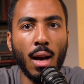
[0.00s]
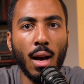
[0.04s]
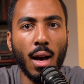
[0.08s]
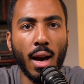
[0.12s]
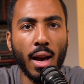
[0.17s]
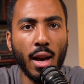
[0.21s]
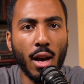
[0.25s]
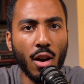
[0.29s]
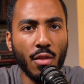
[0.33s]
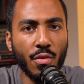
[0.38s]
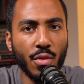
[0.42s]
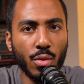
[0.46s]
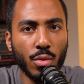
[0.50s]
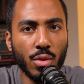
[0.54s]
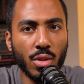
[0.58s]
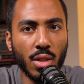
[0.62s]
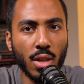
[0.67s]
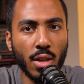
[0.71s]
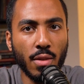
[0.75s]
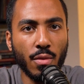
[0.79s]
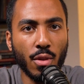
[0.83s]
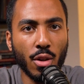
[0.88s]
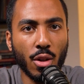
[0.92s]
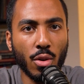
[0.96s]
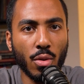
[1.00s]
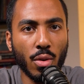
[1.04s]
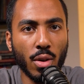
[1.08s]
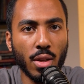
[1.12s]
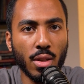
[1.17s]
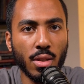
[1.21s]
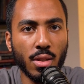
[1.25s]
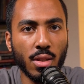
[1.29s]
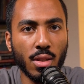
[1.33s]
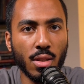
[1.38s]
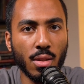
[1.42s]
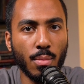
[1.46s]
I often receive the
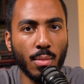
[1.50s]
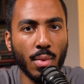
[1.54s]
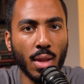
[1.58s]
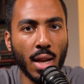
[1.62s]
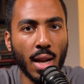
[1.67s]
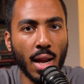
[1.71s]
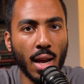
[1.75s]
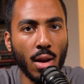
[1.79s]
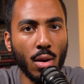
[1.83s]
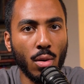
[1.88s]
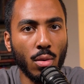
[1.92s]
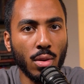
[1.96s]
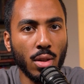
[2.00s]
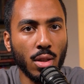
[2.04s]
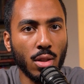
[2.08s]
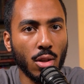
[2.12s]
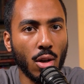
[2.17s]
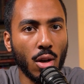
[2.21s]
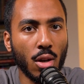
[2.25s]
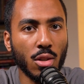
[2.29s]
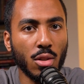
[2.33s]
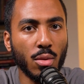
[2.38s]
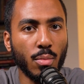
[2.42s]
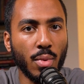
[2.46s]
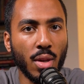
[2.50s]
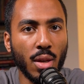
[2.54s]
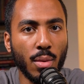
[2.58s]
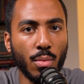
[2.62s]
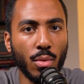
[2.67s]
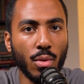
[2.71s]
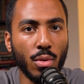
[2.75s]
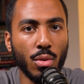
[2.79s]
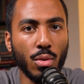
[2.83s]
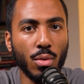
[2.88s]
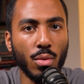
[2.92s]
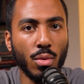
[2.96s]
criticism that I only talk to
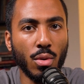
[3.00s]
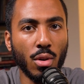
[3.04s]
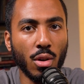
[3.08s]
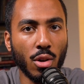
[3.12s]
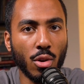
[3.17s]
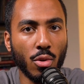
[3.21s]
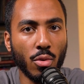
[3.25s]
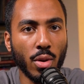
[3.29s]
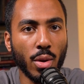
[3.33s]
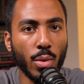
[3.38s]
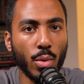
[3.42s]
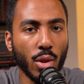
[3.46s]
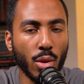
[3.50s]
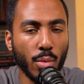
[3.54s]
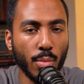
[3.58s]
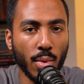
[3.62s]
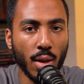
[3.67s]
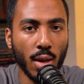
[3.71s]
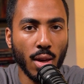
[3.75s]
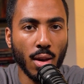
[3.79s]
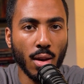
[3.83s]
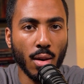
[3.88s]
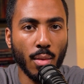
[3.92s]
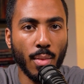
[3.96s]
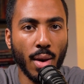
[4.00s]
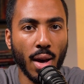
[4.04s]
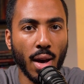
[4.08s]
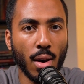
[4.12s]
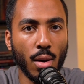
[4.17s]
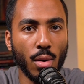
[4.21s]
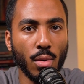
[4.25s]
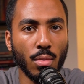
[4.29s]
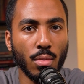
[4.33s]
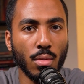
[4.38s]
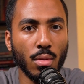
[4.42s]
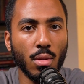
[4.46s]
people who agree with me
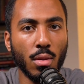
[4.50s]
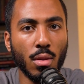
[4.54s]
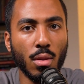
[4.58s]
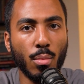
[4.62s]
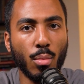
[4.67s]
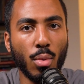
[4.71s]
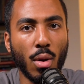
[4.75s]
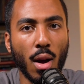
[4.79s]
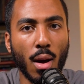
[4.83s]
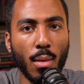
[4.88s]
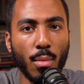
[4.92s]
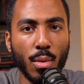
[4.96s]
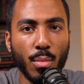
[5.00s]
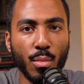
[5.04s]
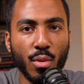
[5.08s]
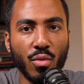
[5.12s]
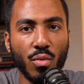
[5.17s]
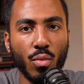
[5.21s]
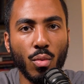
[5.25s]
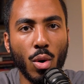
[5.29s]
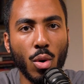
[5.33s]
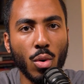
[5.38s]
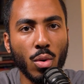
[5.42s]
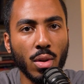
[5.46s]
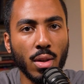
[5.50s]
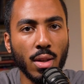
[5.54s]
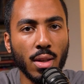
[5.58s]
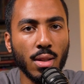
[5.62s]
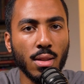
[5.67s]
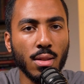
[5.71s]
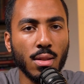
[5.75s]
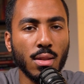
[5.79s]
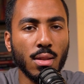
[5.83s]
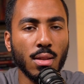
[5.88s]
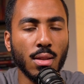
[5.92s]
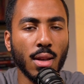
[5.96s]
about the problem of
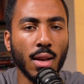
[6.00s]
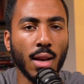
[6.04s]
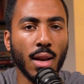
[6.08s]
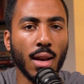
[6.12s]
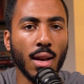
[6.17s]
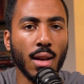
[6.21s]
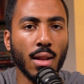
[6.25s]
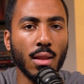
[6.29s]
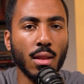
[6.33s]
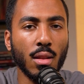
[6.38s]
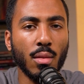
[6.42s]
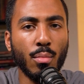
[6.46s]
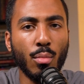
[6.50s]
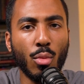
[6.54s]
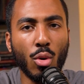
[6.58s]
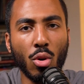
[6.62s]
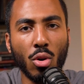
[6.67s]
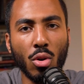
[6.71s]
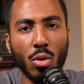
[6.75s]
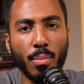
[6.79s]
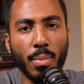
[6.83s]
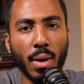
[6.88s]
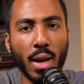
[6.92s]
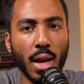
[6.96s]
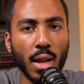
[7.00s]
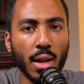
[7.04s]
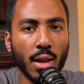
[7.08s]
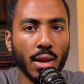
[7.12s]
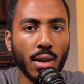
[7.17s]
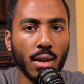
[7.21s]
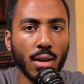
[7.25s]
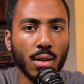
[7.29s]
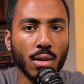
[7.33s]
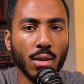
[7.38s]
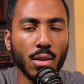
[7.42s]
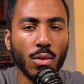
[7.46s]
wokeness and the moral
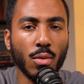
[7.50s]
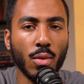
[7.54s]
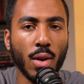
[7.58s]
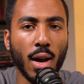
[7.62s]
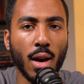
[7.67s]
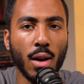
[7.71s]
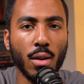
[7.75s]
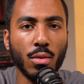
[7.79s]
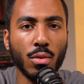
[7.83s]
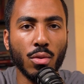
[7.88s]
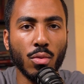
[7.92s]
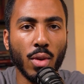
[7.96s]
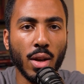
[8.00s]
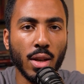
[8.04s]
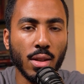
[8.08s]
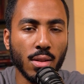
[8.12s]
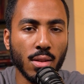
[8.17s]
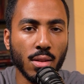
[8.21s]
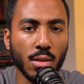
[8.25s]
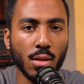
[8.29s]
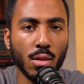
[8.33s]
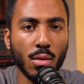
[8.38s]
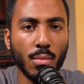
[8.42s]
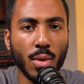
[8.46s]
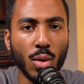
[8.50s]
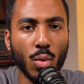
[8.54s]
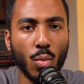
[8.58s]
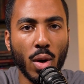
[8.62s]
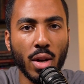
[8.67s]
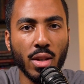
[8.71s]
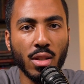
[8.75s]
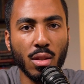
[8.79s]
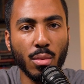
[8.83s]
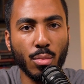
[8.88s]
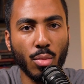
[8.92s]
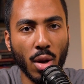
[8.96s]
panic around racism and
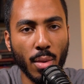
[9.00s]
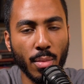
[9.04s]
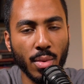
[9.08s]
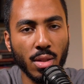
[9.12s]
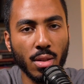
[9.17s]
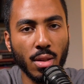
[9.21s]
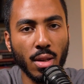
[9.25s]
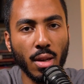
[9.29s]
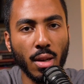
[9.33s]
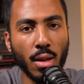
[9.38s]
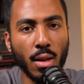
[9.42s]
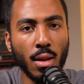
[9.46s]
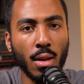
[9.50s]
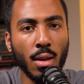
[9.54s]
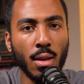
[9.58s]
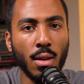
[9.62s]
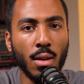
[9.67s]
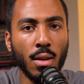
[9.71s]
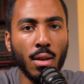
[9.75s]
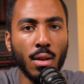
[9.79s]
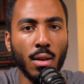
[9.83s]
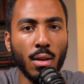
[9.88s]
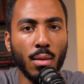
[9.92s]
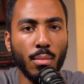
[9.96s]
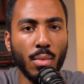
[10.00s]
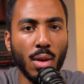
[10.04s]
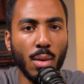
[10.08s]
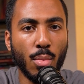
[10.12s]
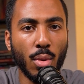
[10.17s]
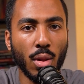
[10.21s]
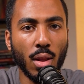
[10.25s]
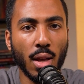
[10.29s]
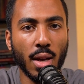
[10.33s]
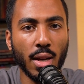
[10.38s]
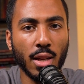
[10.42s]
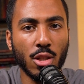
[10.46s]
white supremacy,
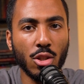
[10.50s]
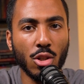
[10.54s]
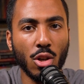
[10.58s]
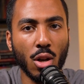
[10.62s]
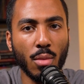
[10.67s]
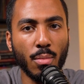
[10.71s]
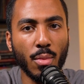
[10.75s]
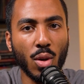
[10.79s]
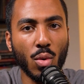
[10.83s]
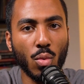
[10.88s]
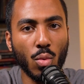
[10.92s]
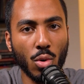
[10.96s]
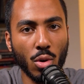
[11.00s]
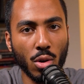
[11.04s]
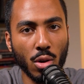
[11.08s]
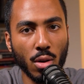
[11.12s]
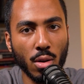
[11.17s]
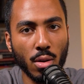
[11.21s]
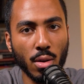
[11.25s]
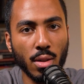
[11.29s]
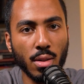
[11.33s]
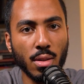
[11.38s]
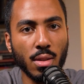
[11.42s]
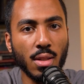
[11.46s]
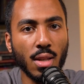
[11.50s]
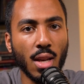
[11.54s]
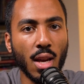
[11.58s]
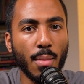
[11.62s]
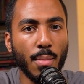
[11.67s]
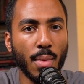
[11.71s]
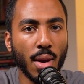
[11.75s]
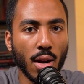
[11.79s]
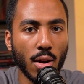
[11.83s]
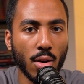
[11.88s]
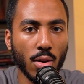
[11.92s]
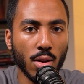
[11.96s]
people like John McWhorter and
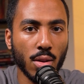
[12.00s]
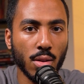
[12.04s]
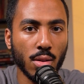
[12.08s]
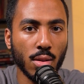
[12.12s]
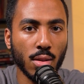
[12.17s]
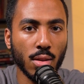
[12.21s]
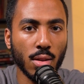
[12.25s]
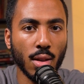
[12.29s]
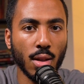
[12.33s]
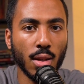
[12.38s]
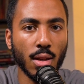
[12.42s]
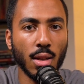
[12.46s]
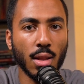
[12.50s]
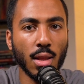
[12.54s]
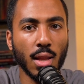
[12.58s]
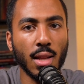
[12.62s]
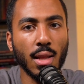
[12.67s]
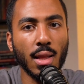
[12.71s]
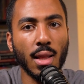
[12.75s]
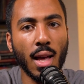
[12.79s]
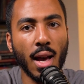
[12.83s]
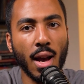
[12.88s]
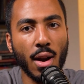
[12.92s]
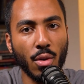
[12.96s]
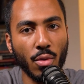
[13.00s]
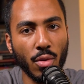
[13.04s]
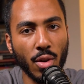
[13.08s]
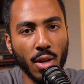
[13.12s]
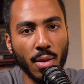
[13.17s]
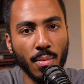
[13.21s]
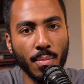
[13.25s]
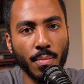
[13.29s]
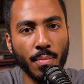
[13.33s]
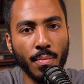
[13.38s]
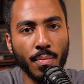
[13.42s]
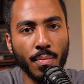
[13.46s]
Sam Harris and Glenn Lowry.